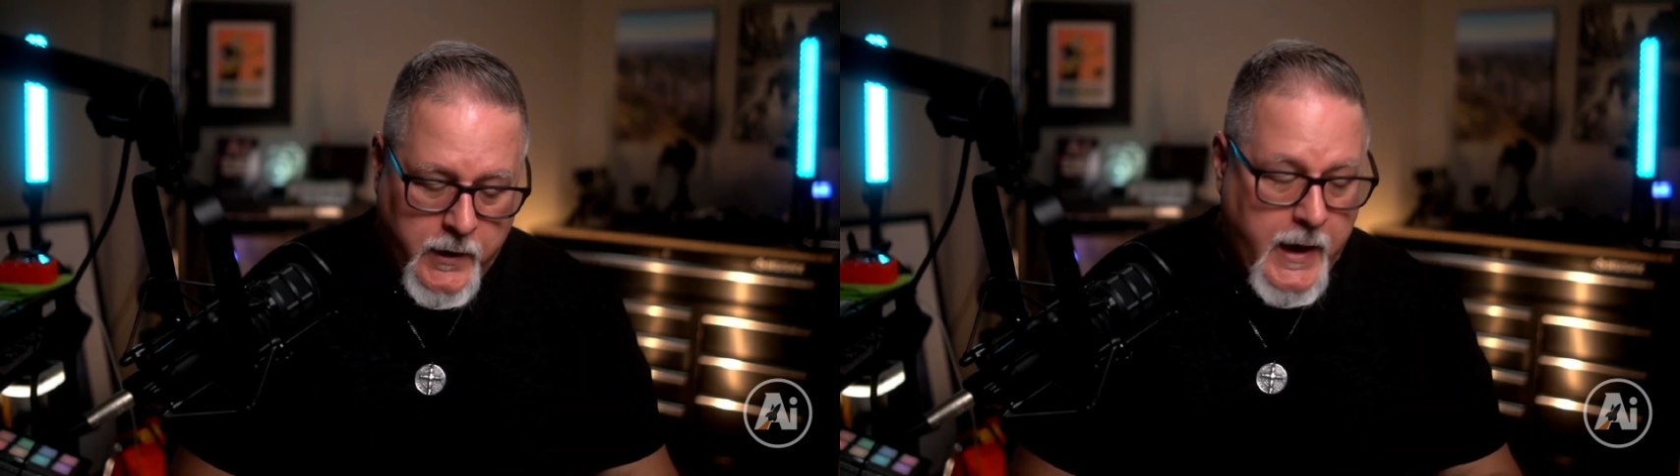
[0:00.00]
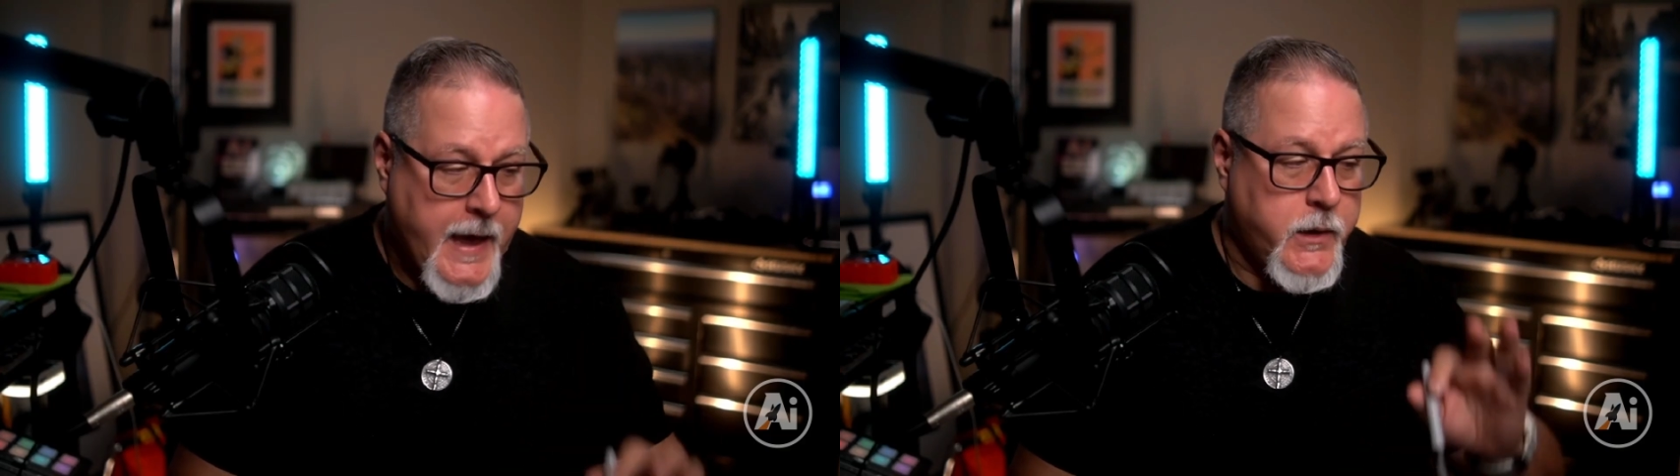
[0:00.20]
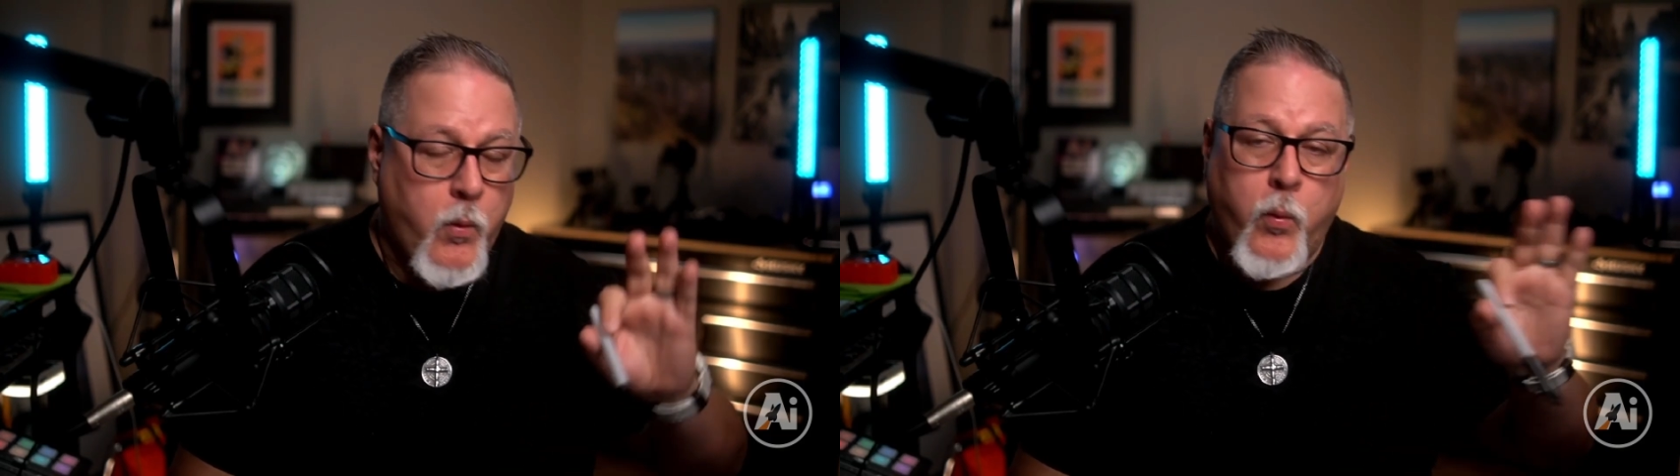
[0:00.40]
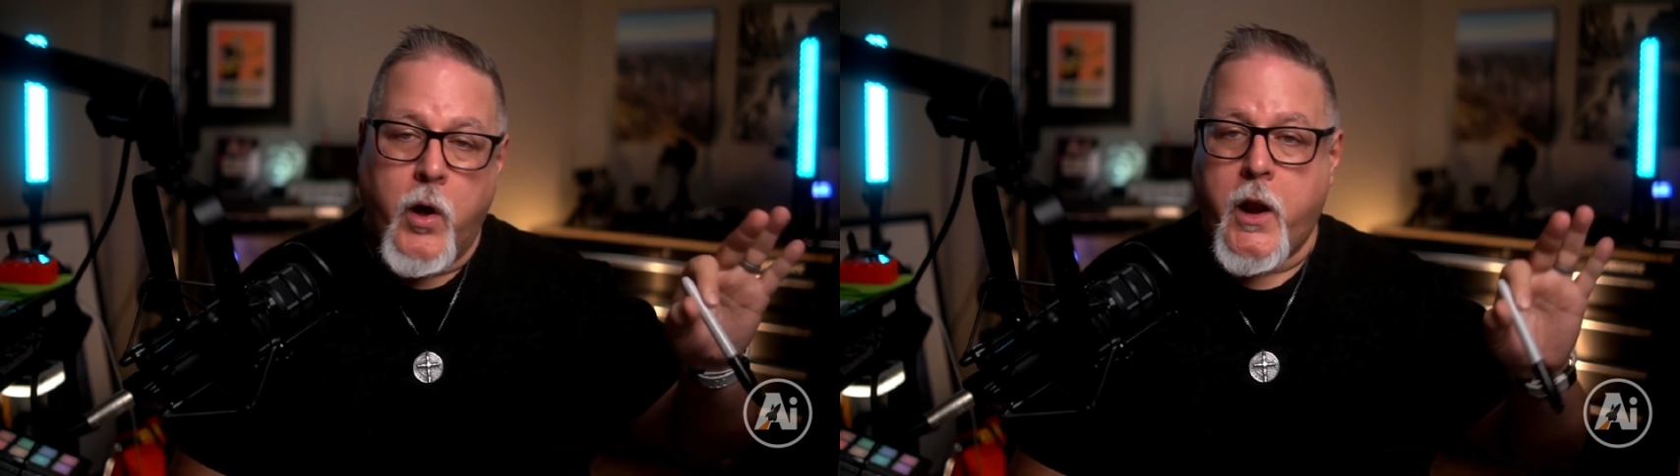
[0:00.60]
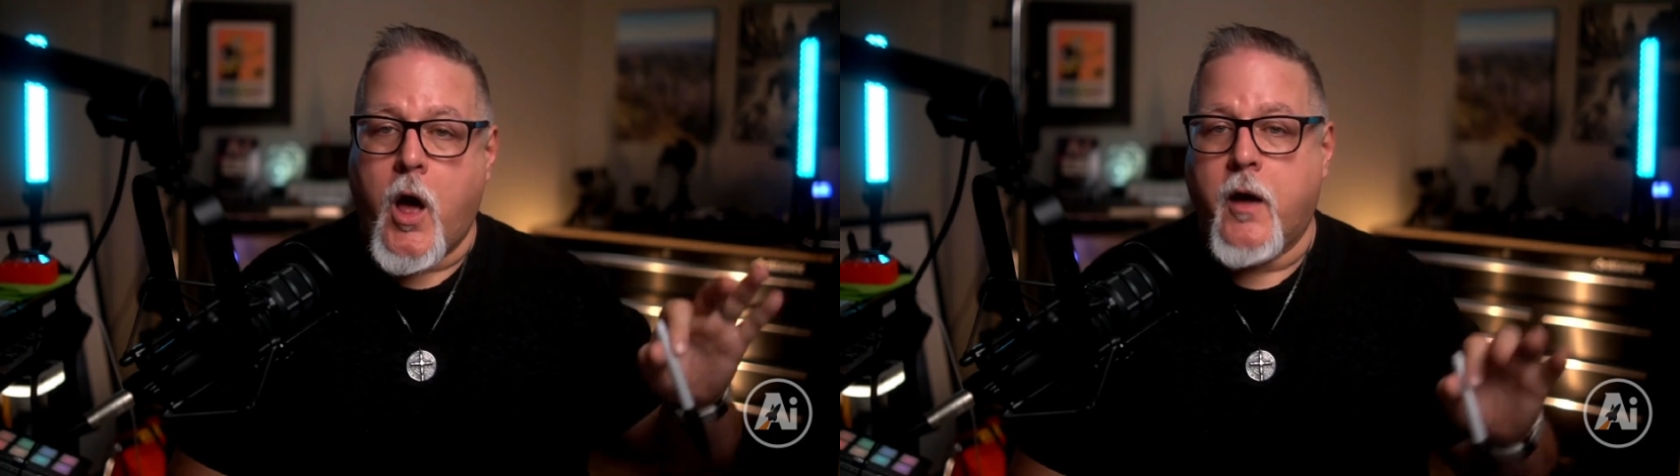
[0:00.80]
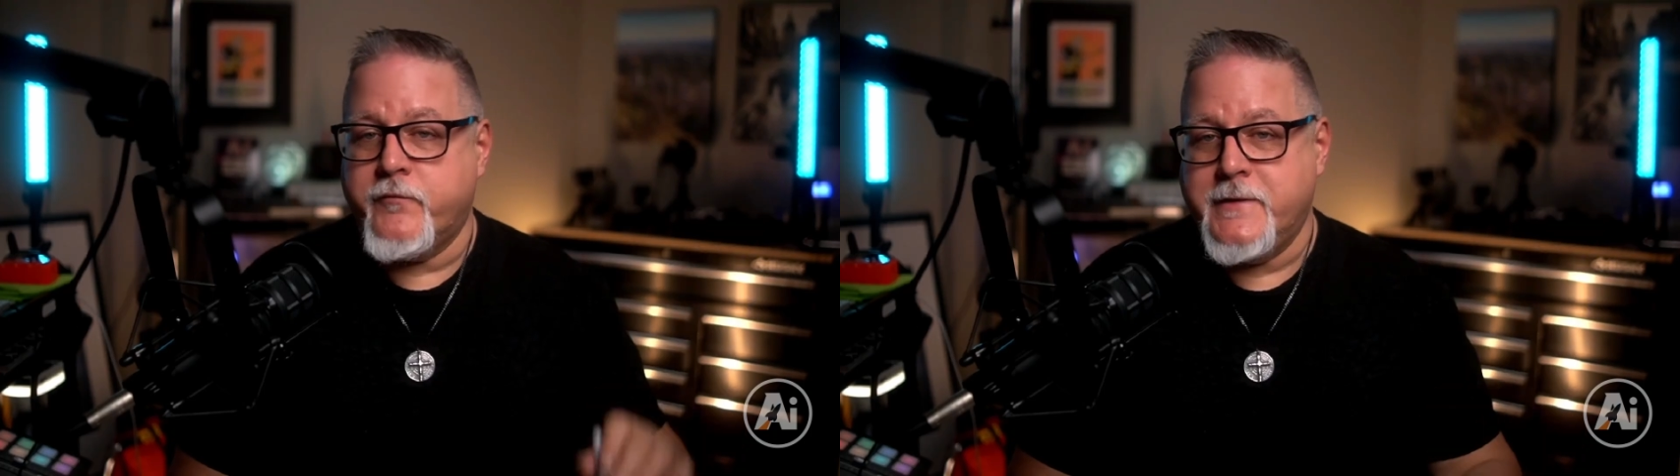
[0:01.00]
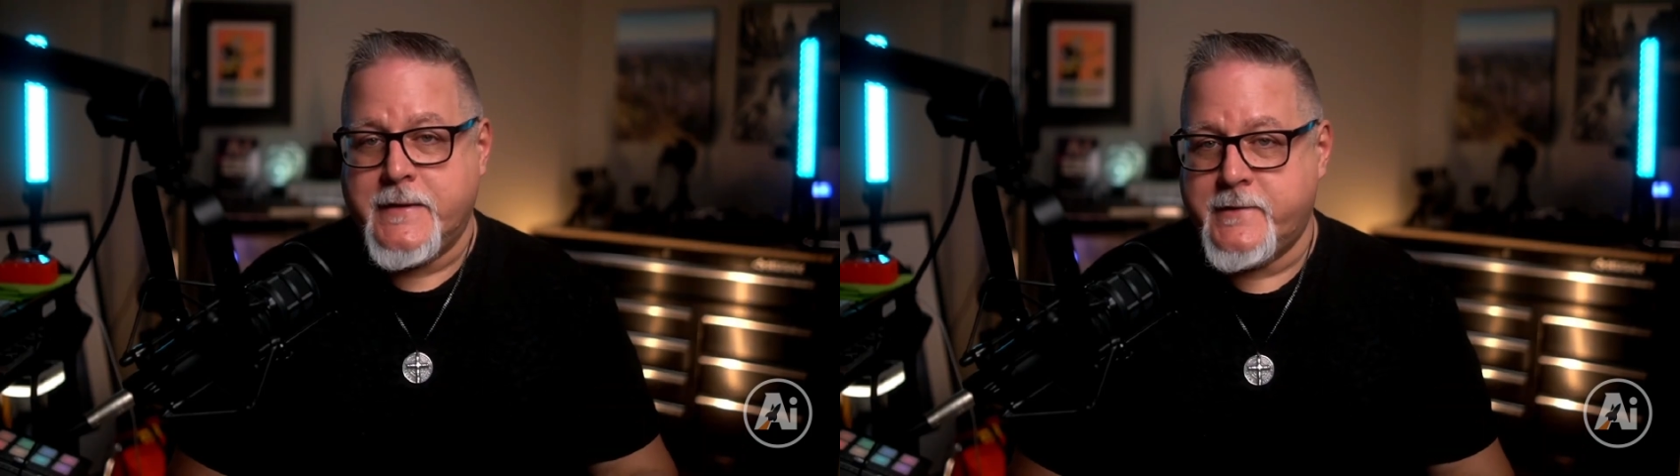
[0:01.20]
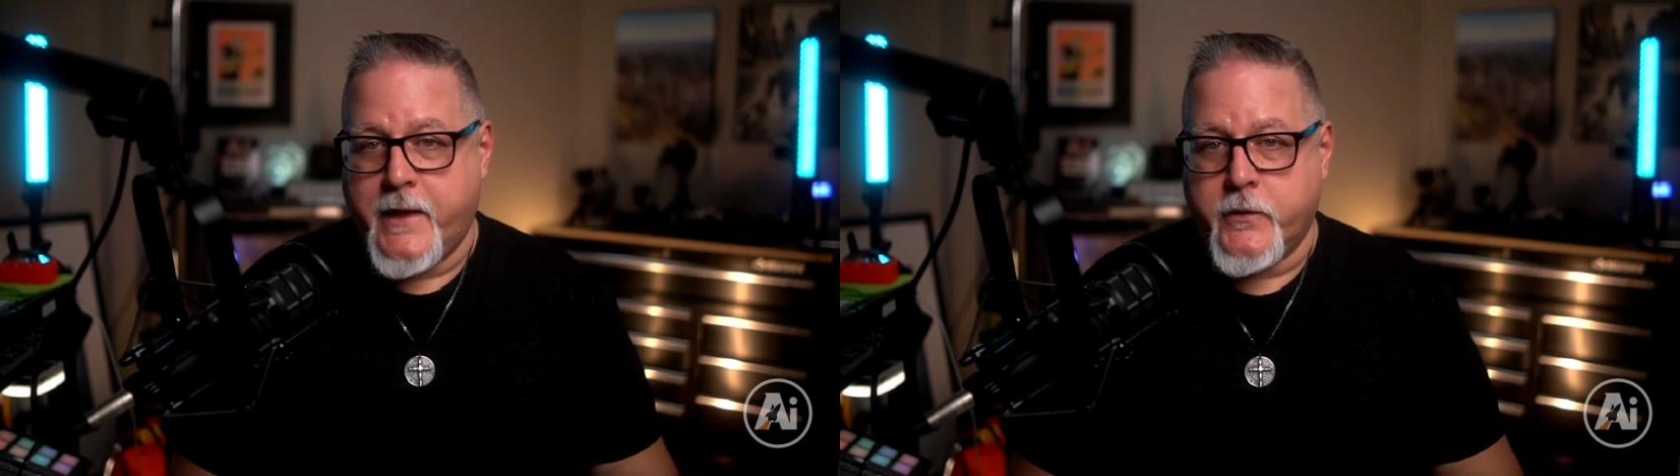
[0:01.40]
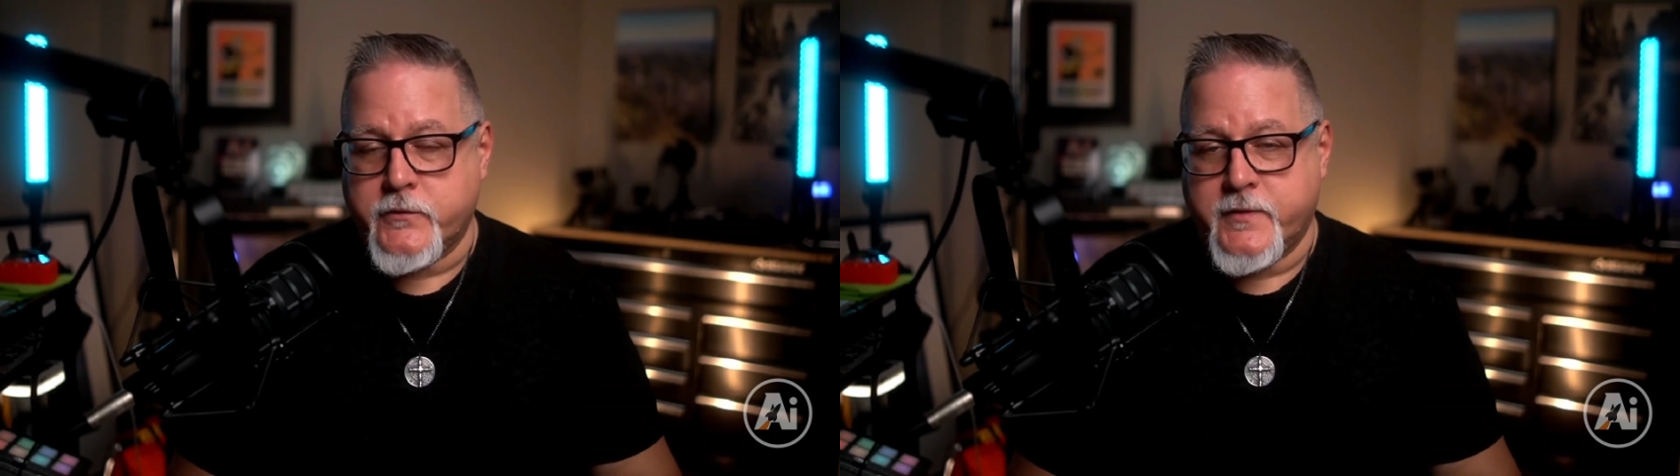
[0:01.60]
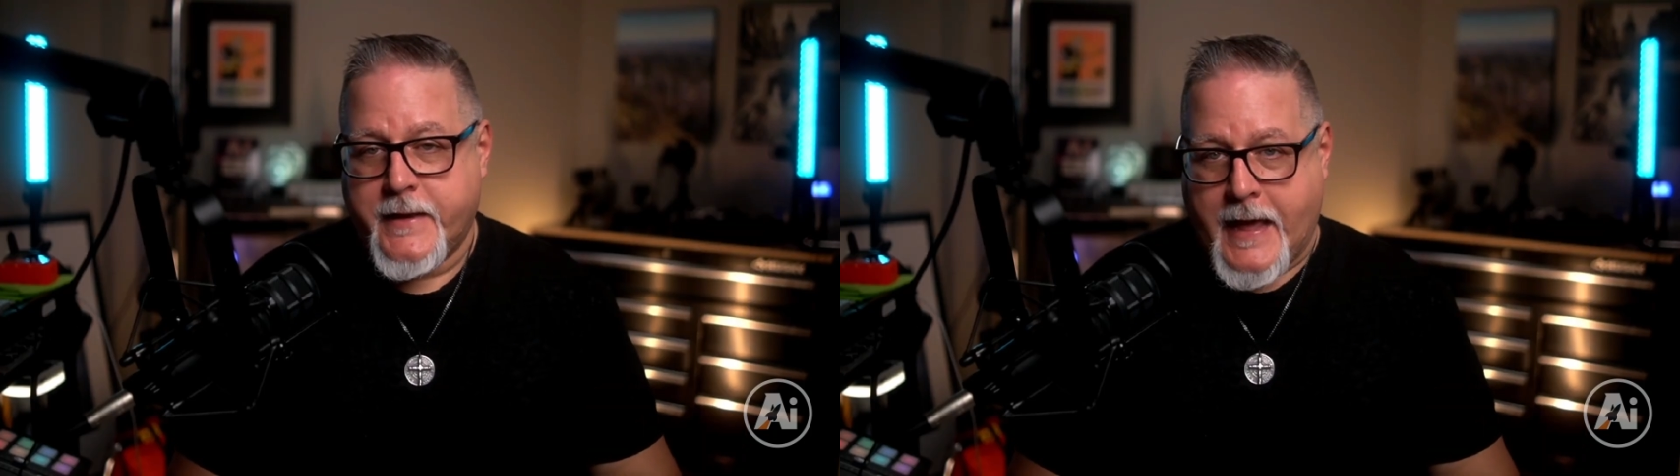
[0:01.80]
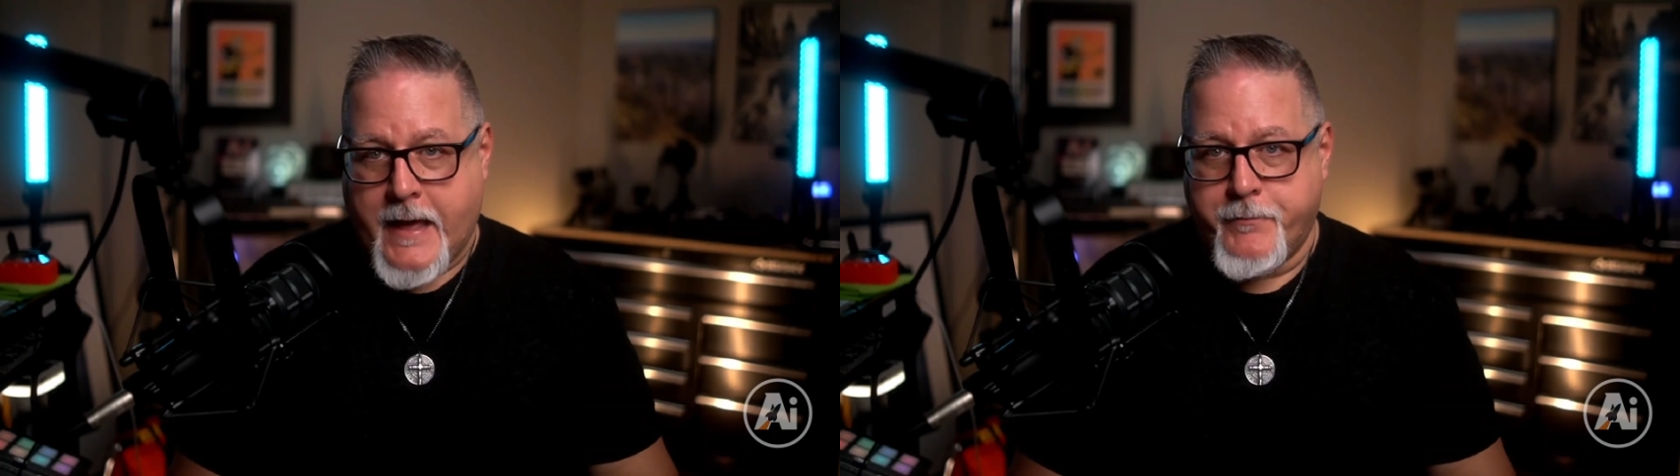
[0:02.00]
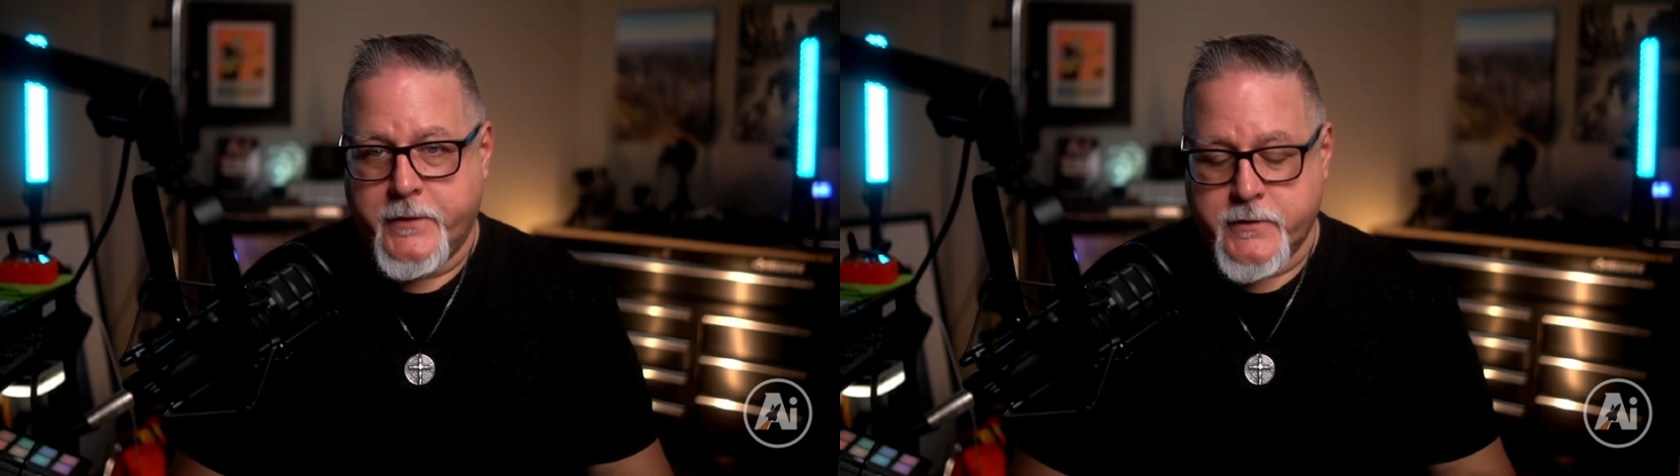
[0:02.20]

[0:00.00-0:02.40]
and one-off details that happen.